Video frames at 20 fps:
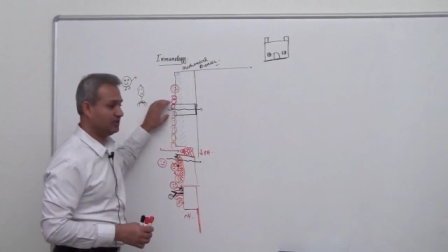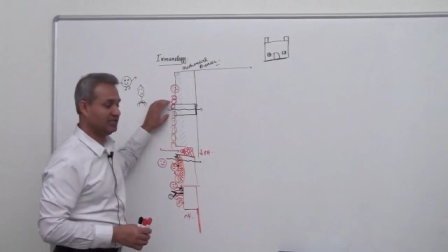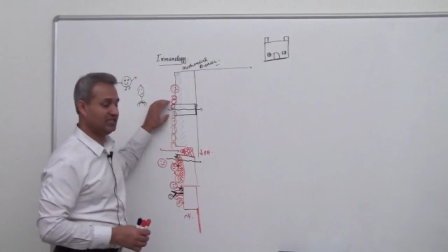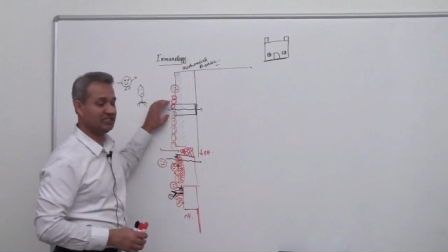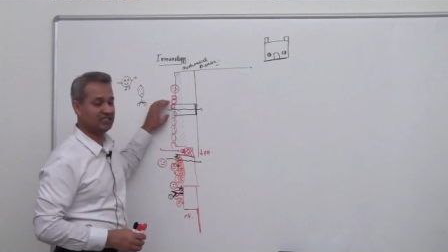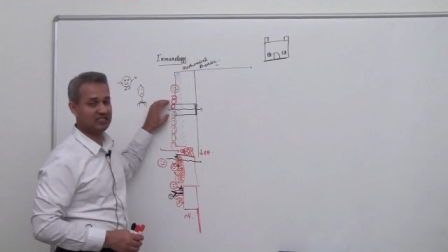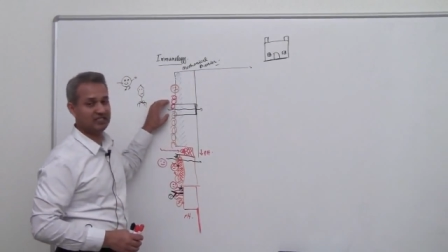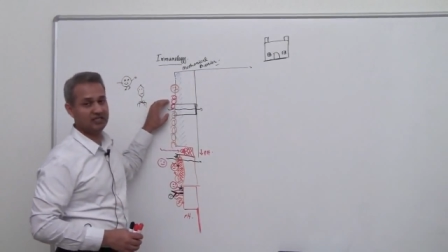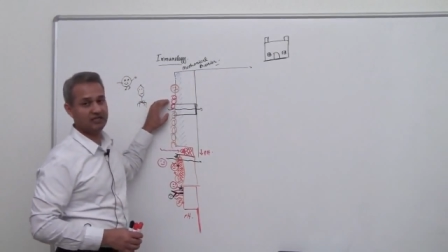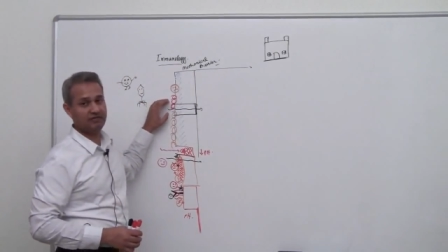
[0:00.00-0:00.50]

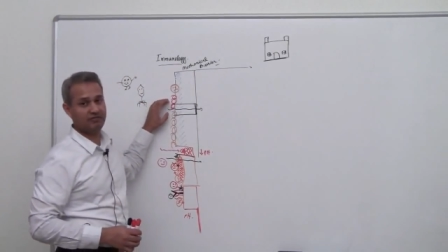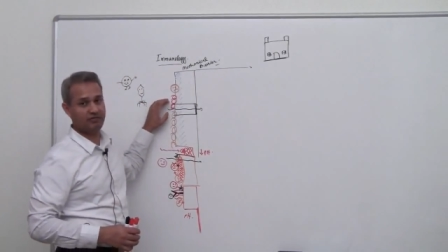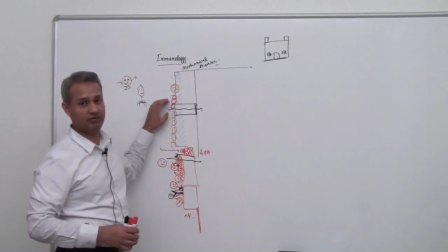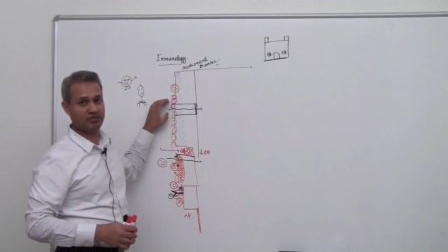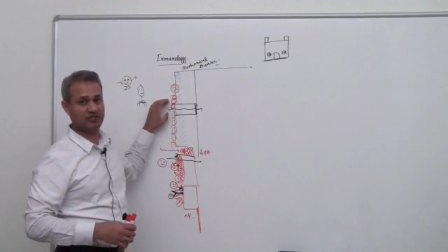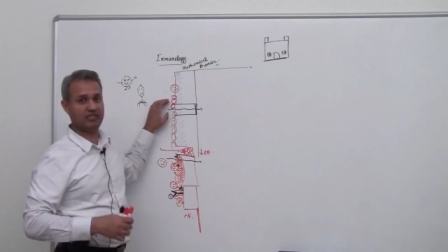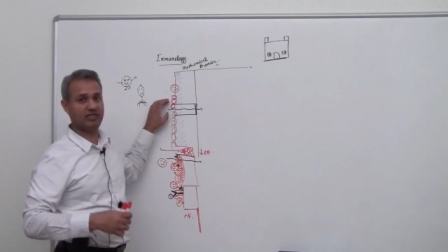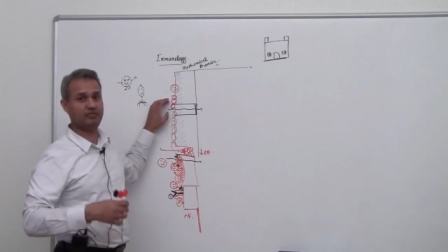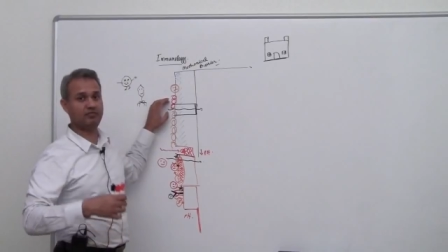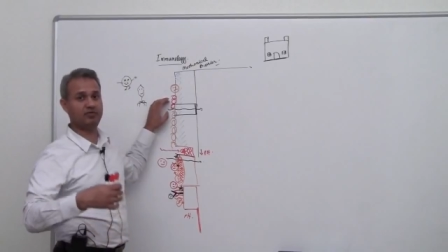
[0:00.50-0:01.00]
breached
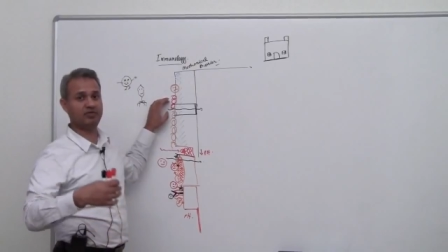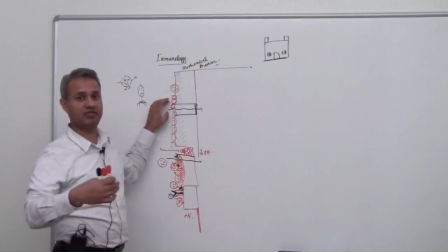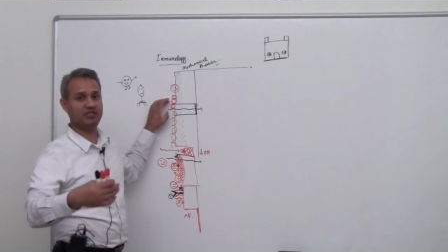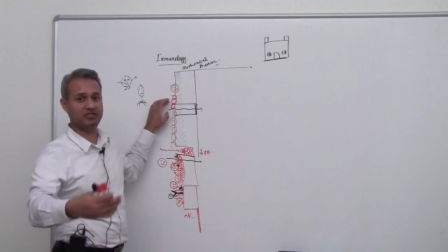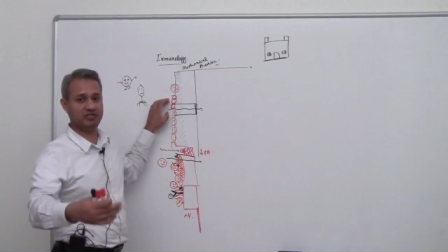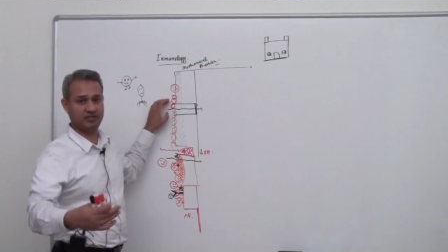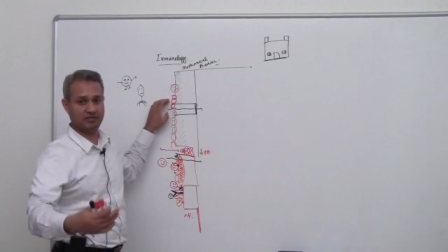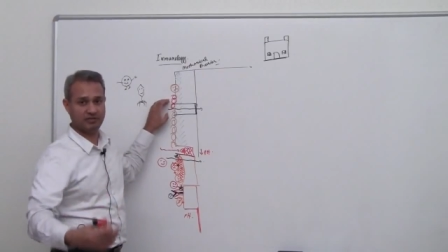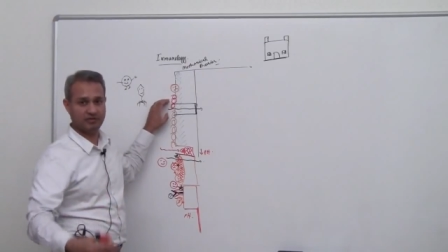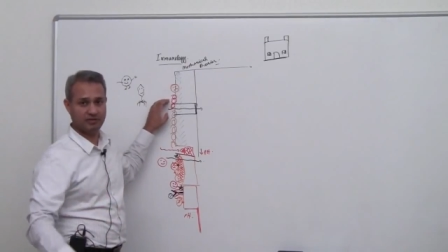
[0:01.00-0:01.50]
for some
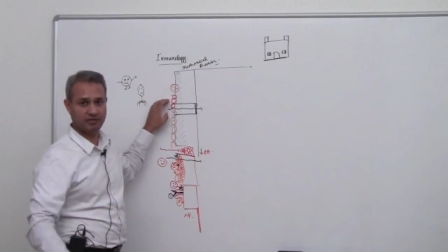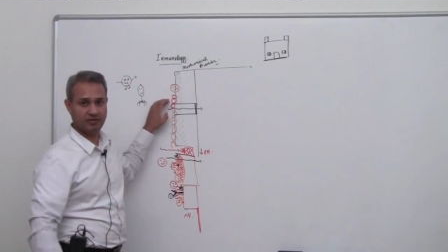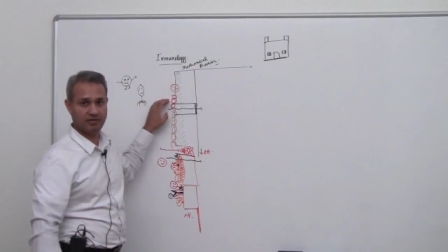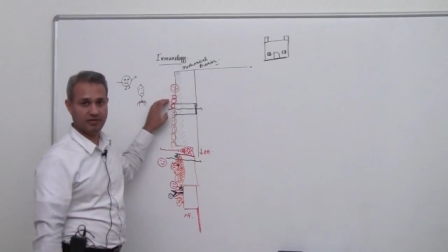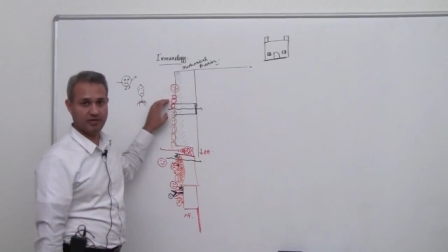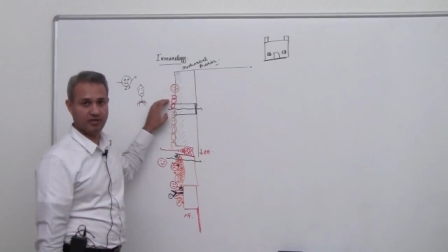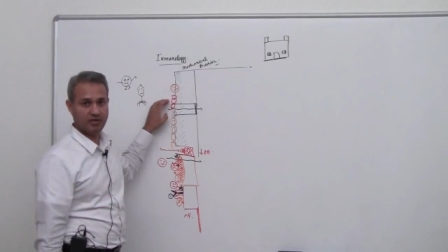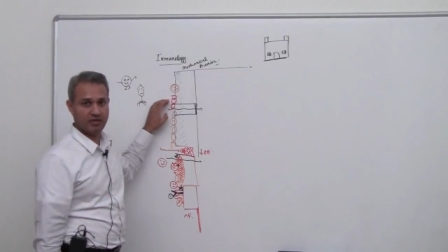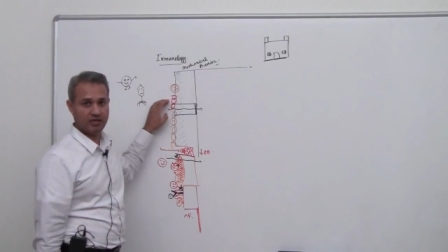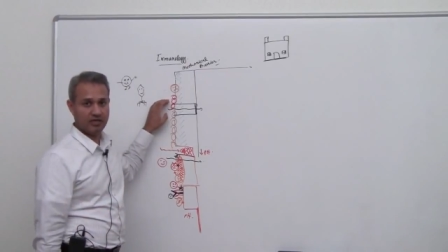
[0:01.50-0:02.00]
reason.
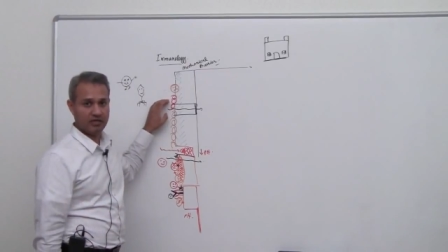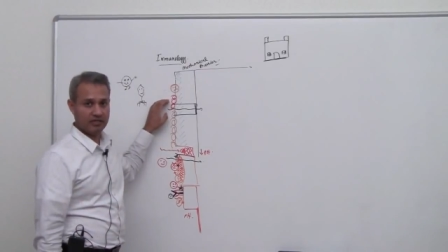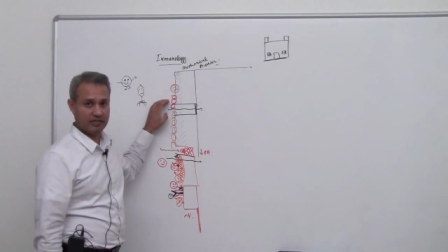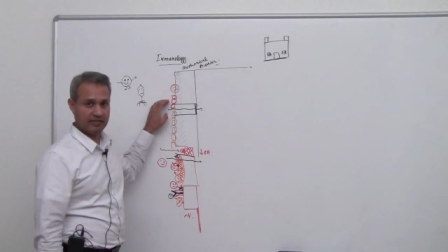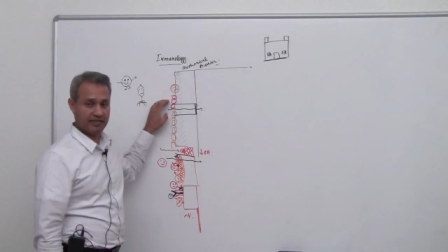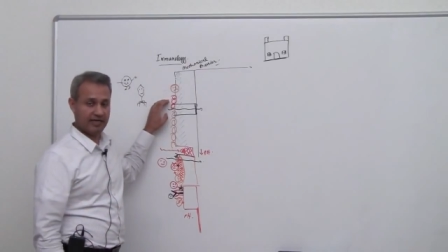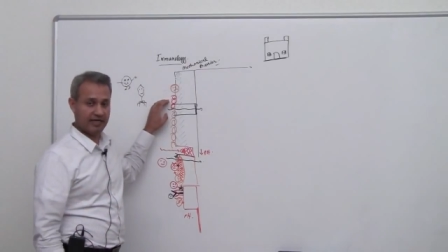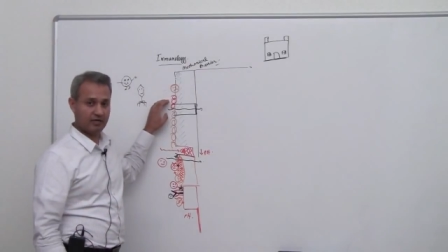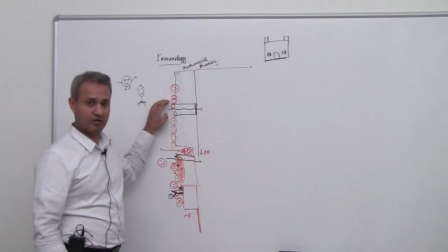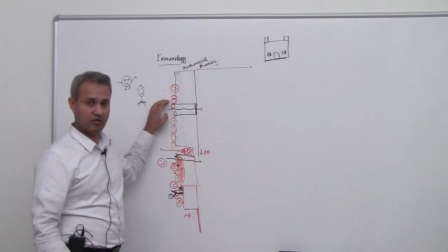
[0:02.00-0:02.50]

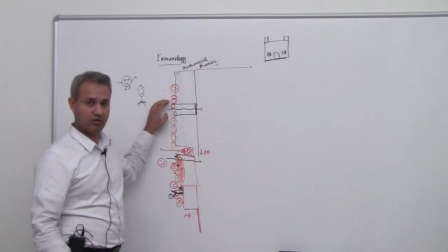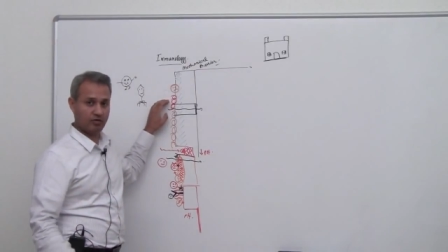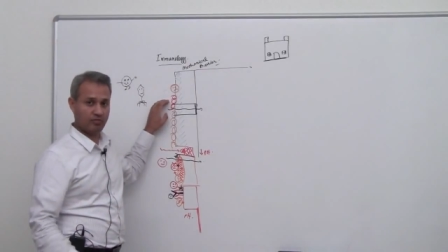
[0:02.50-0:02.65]
That